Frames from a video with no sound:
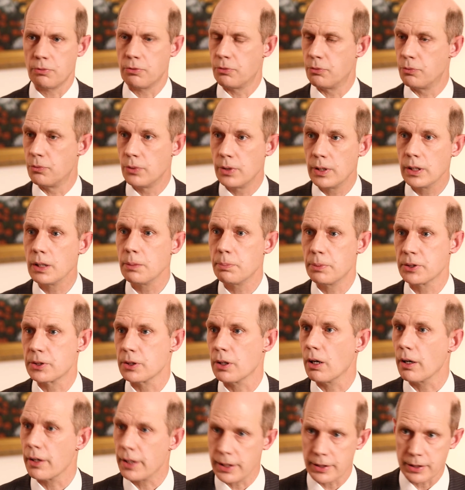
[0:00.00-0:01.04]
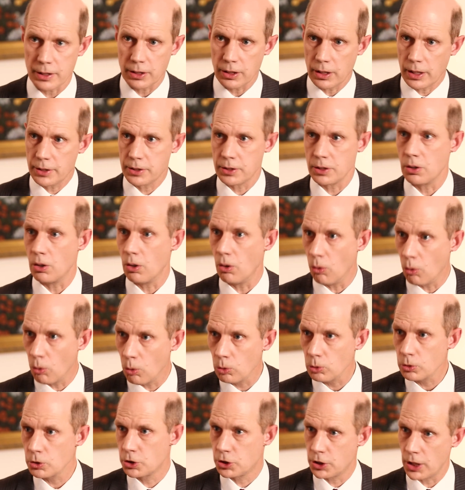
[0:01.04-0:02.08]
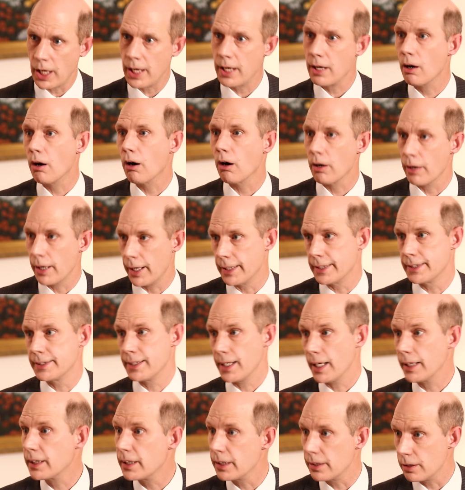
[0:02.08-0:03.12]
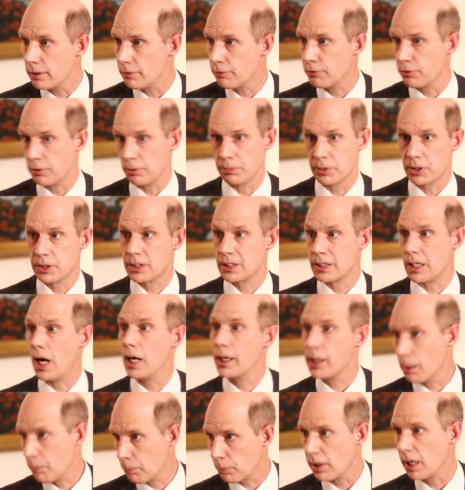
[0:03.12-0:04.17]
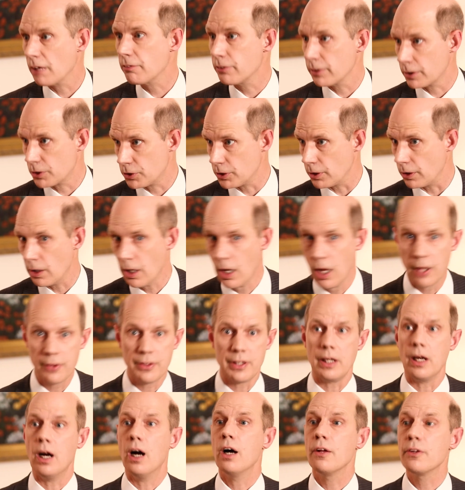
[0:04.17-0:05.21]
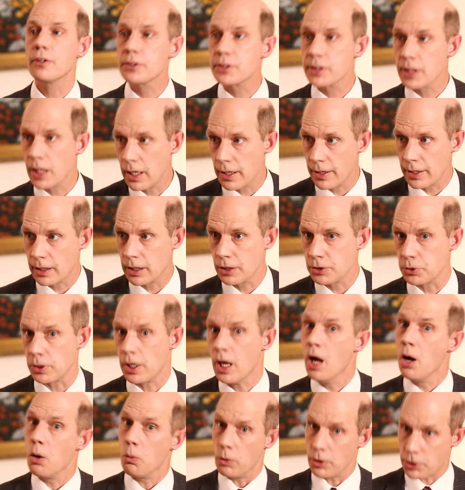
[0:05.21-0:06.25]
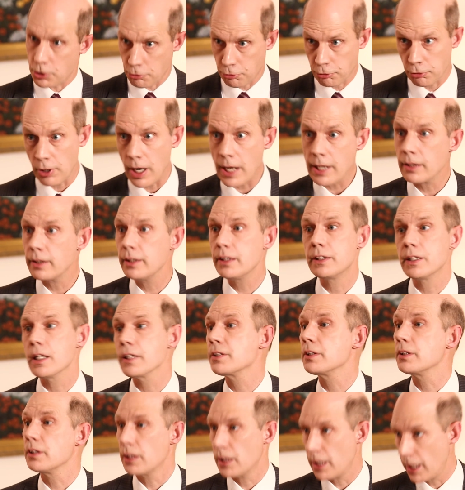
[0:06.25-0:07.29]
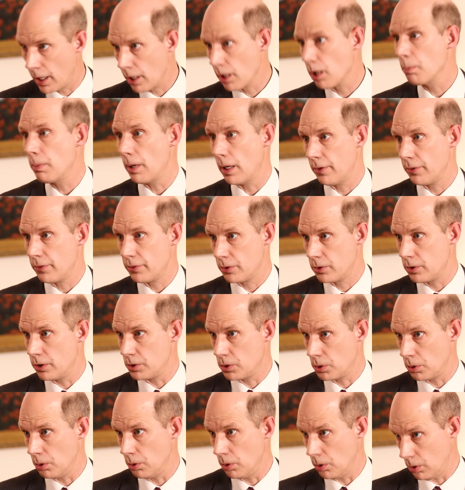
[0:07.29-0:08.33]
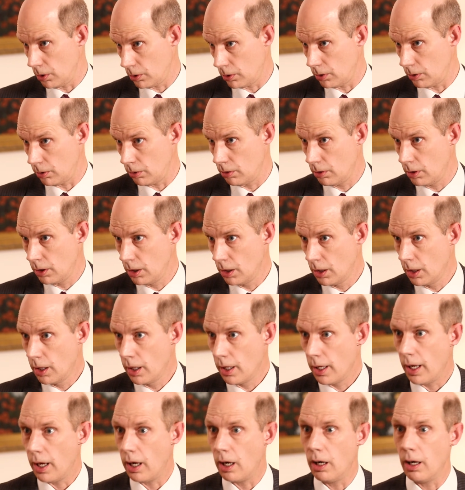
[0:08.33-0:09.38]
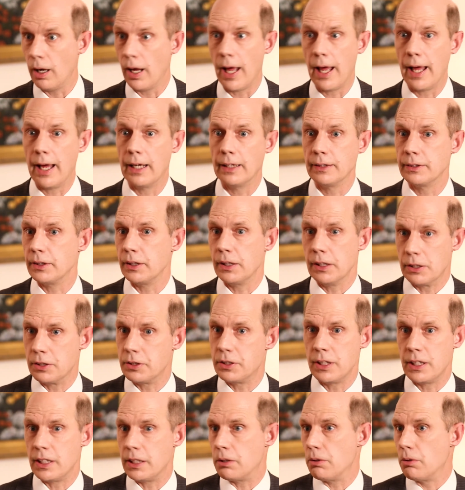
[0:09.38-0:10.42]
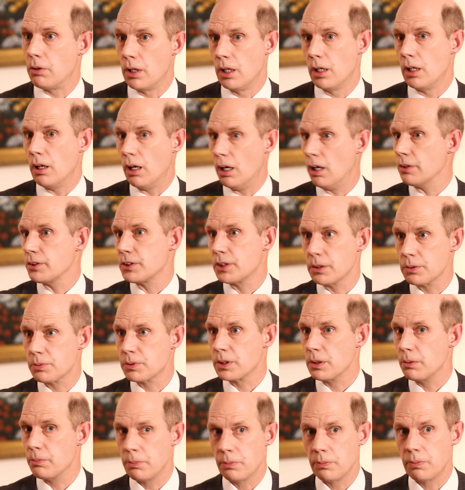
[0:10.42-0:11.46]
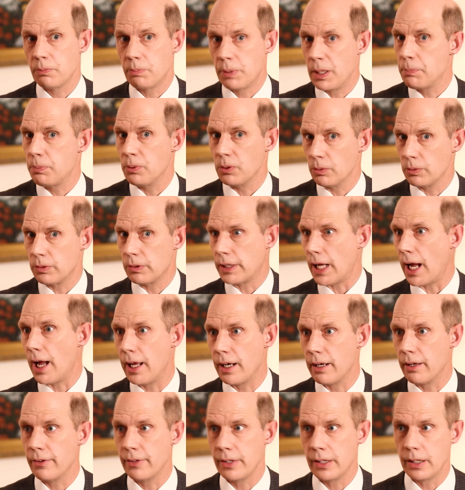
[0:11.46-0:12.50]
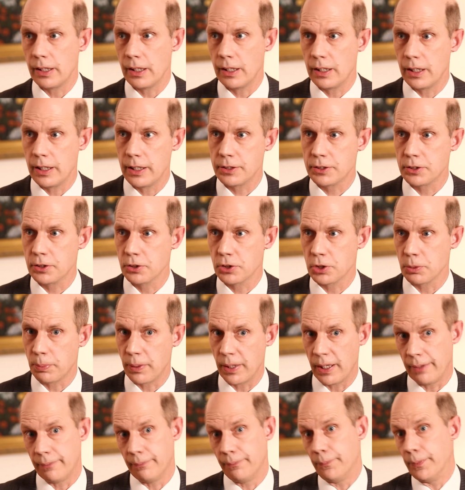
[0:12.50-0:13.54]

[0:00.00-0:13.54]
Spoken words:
It's really bizarre. He's an old JR executive from Saga Prefecture, the other side of the country, which frankly doesn't care about the Tohoku. And indeed, so some people died in Eastern Japan.